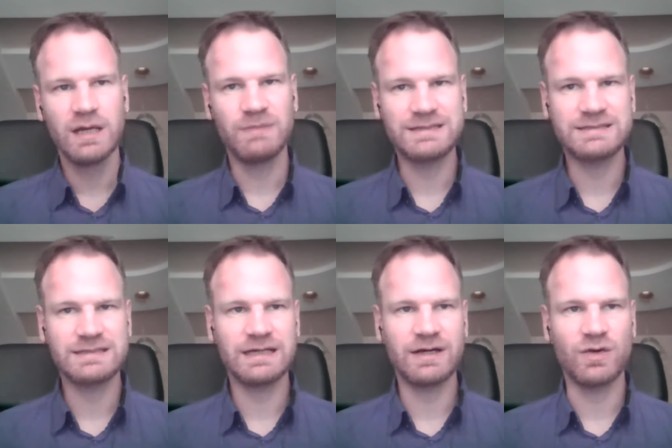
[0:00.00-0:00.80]
But
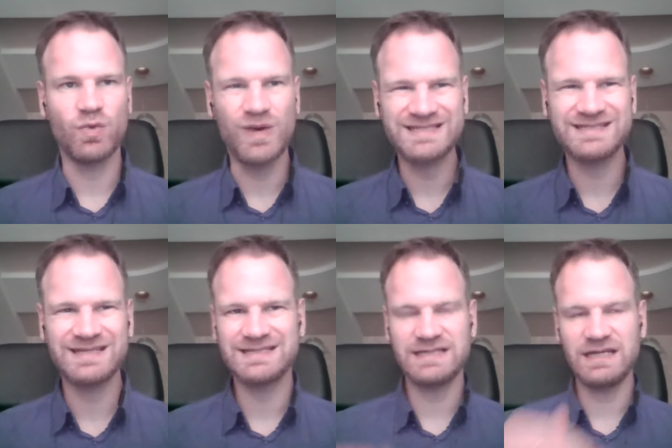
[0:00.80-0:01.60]
uh, once
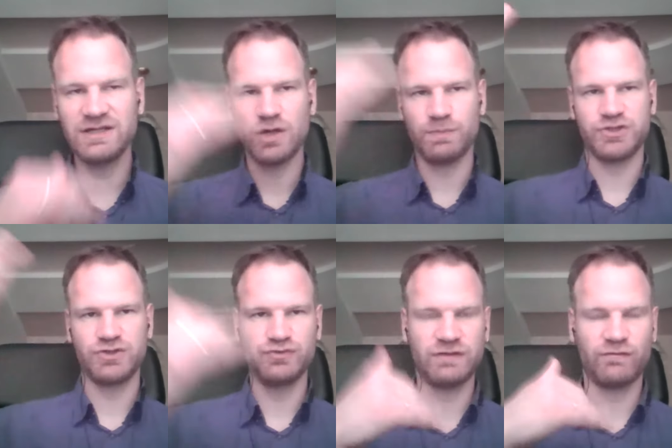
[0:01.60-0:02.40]
they see the
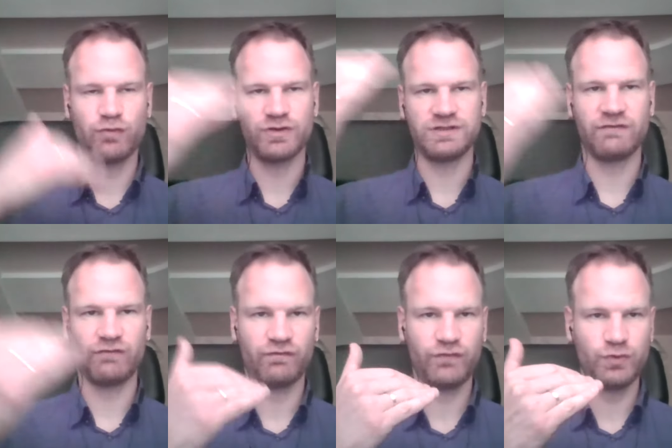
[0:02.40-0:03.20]
opportunity for a
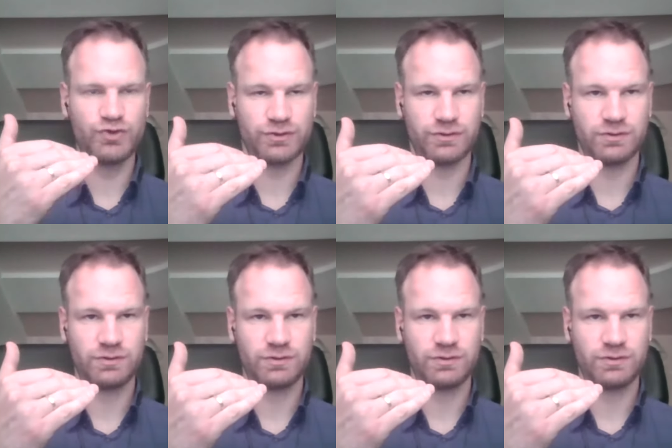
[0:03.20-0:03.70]
different future,